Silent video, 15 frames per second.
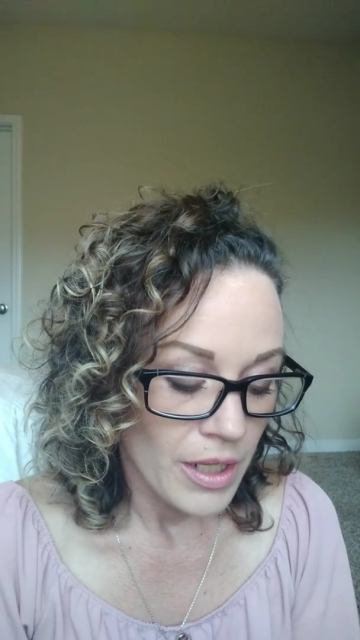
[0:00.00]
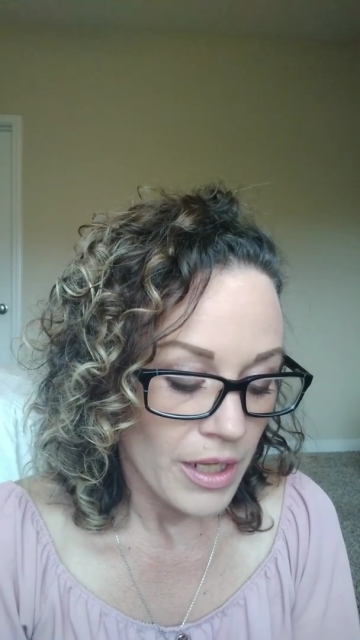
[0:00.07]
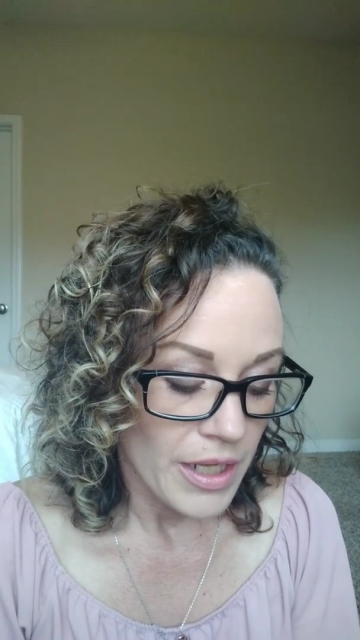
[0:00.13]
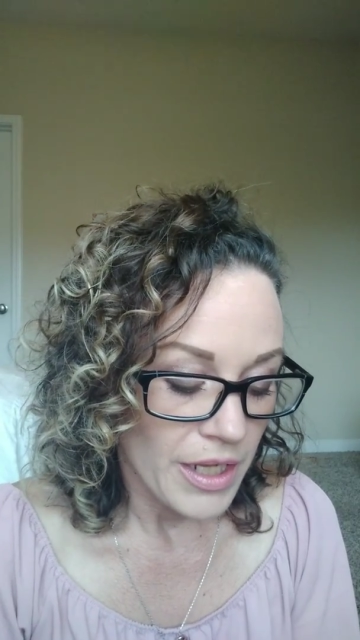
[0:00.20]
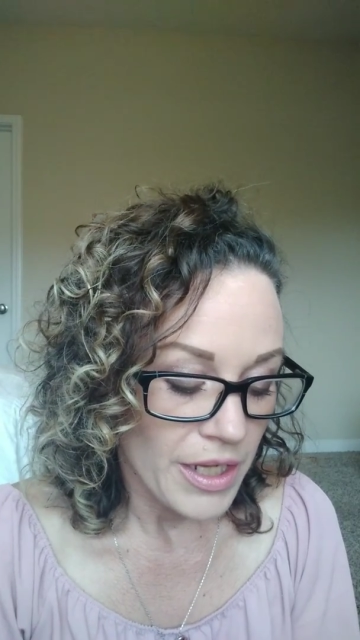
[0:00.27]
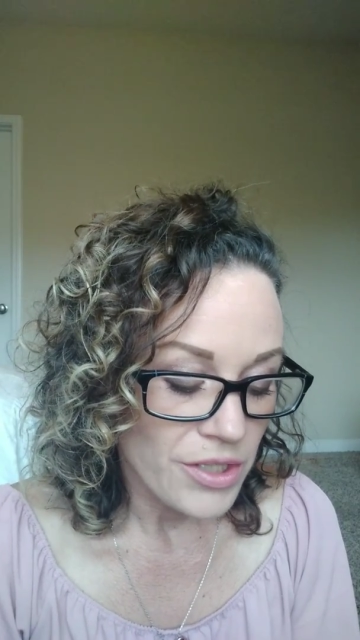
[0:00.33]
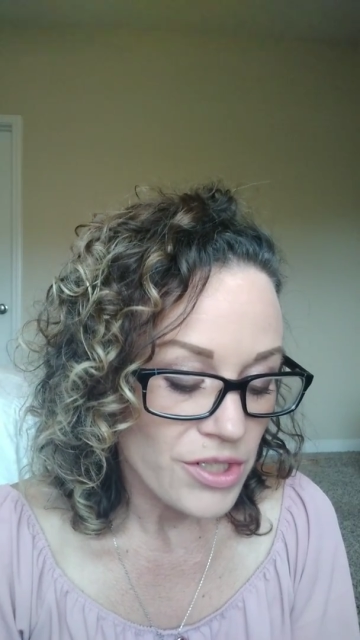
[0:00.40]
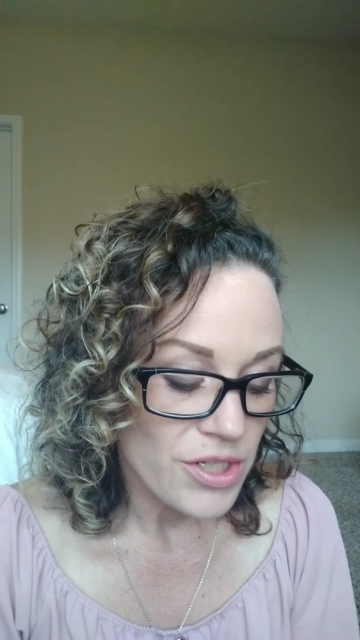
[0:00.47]

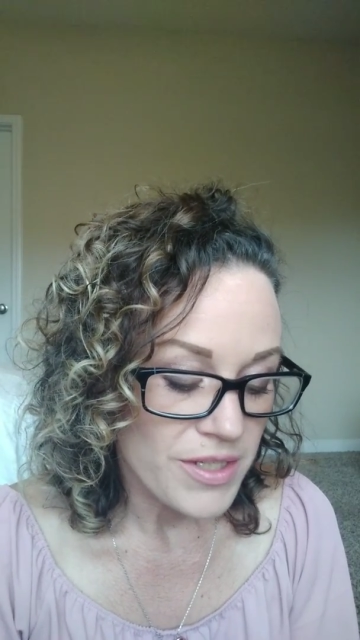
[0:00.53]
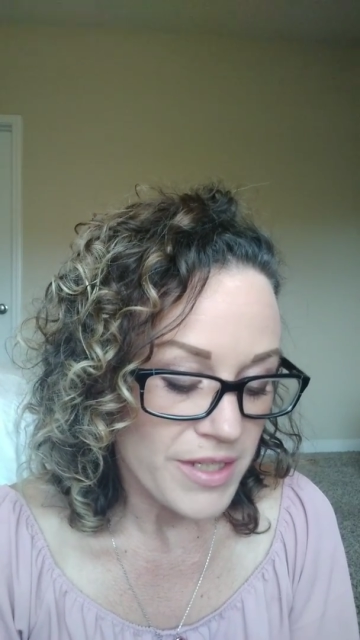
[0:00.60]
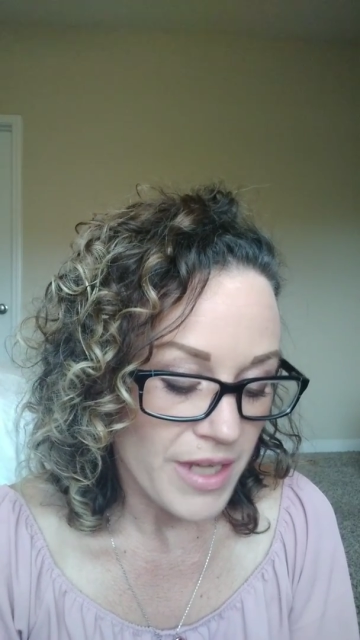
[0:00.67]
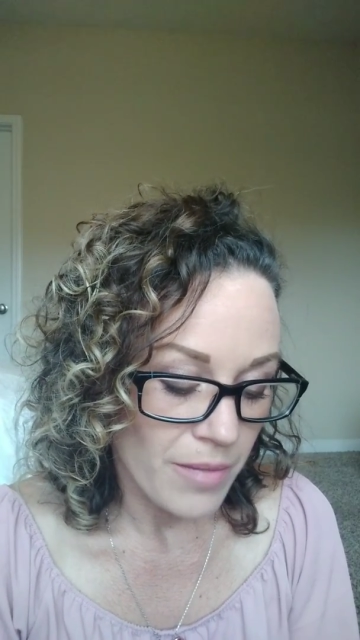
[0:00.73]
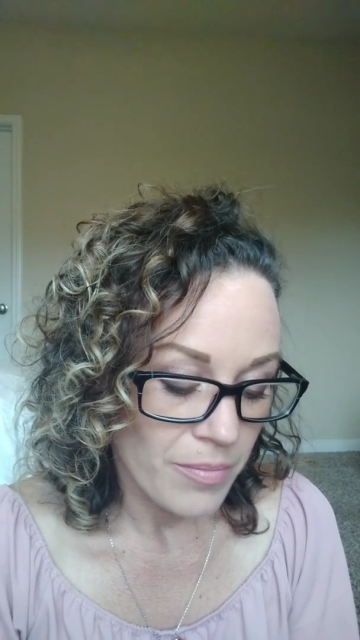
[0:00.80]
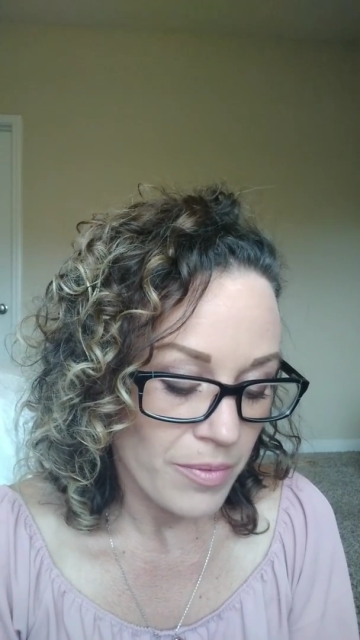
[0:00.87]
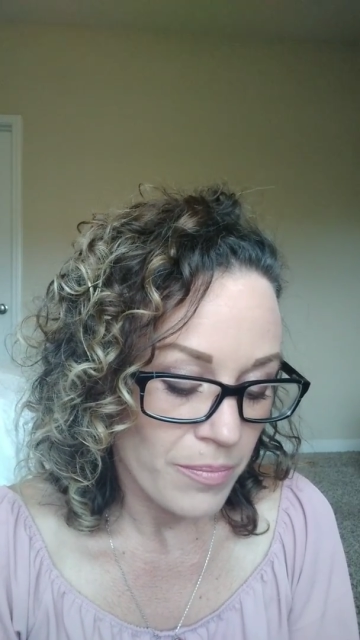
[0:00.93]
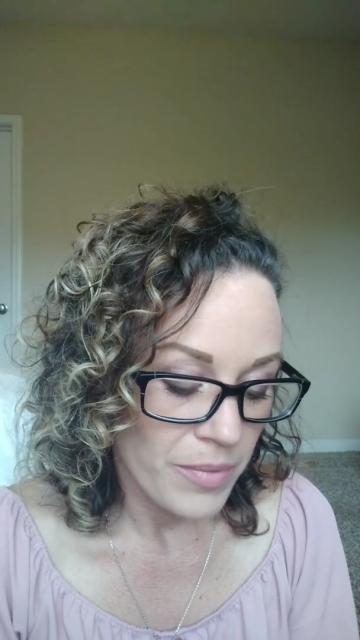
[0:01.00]
Each
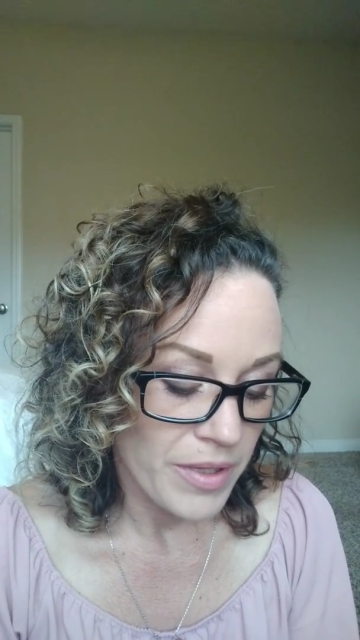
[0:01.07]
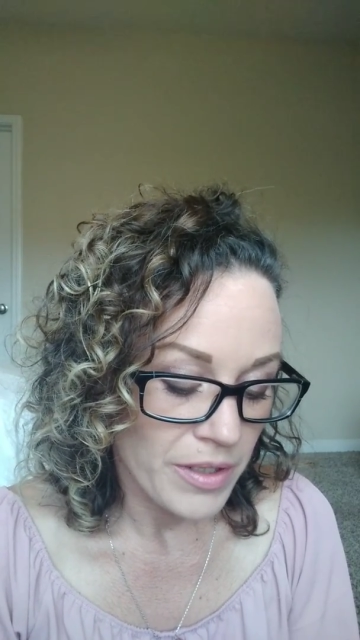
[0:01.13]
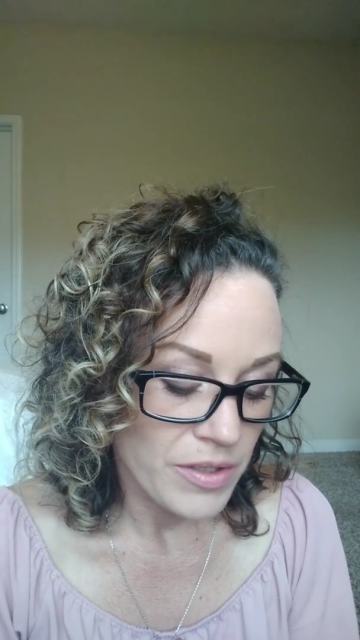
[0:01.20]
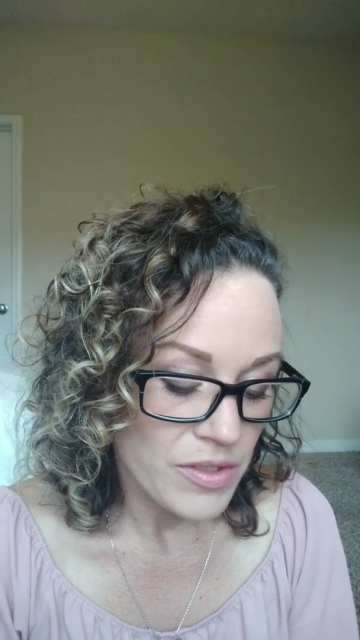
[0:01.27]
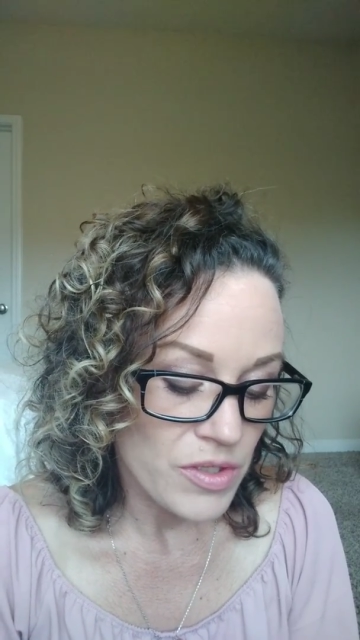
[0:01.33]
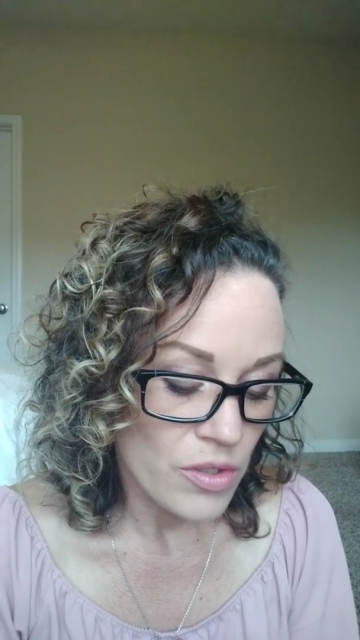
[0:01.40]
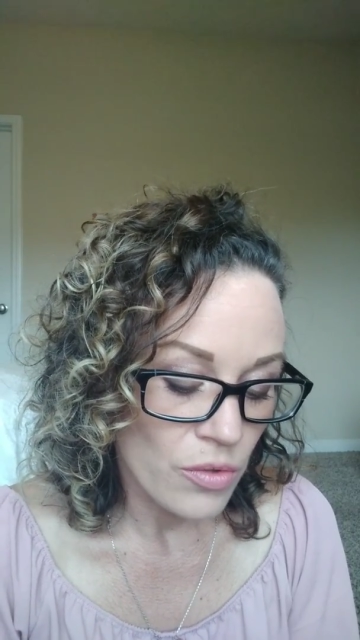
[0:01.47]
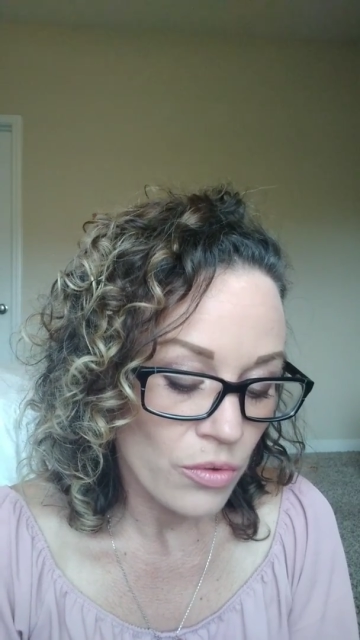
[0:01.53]
step being
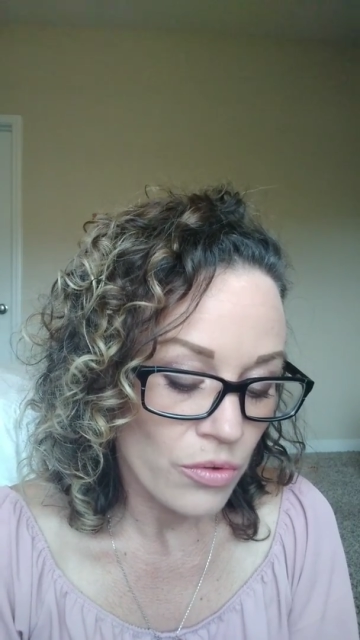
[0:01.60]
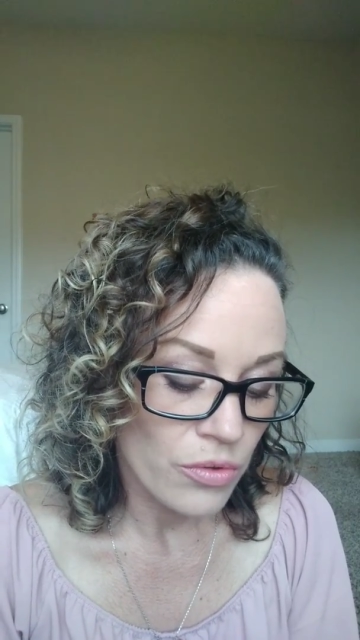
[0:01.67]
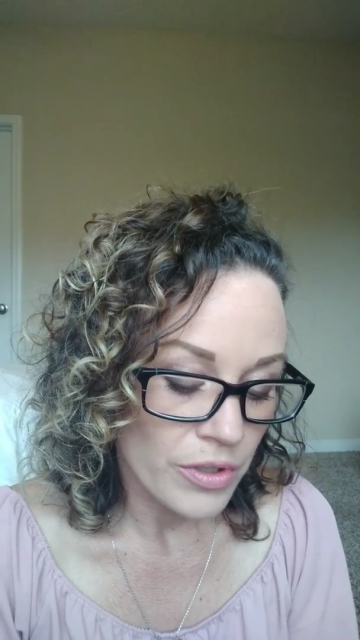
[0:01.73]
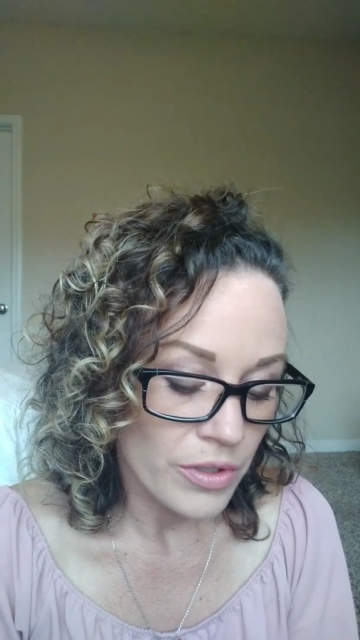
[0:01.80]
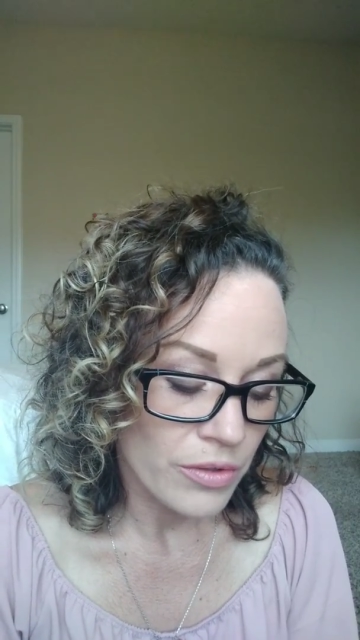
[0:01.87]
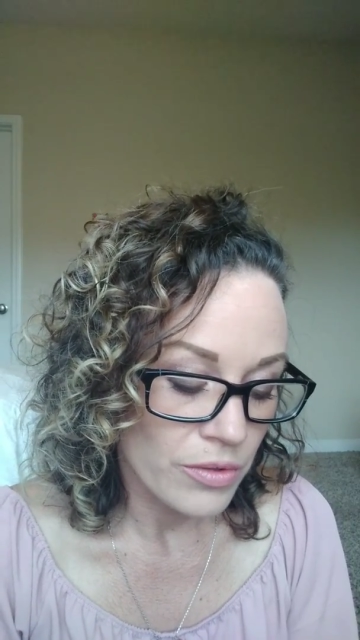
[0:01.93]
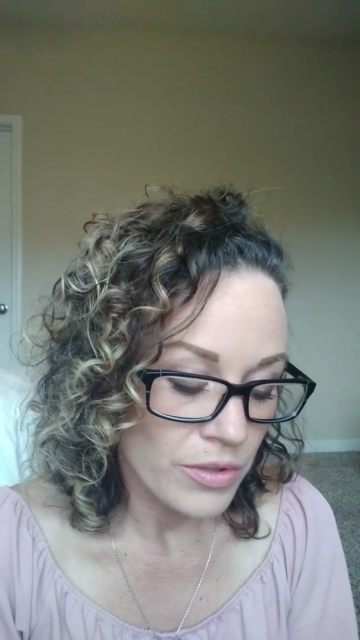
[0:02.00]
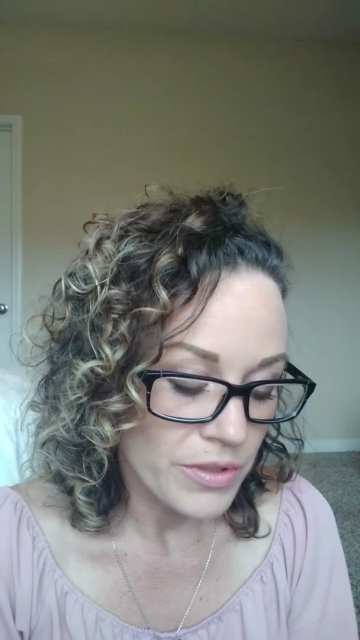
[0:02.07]
so
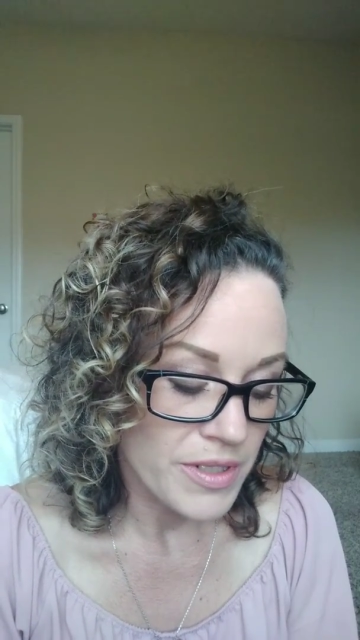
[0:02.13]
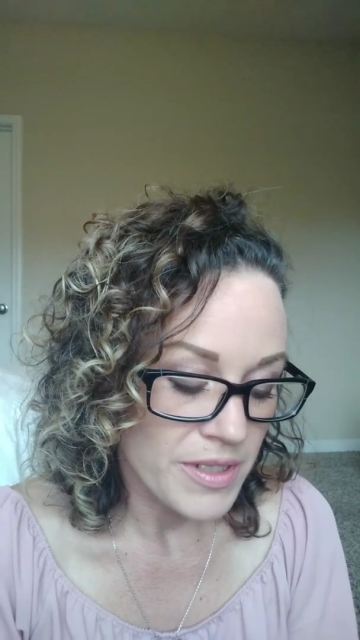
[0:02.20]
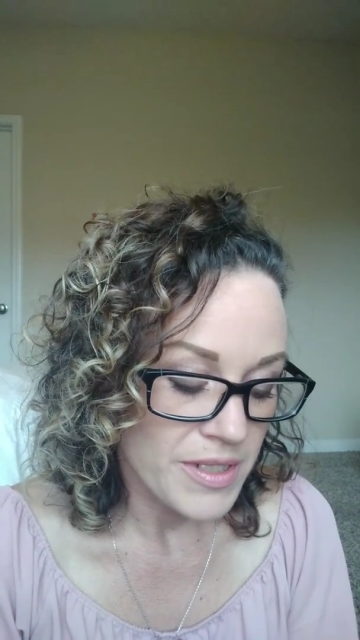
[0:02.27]
critical to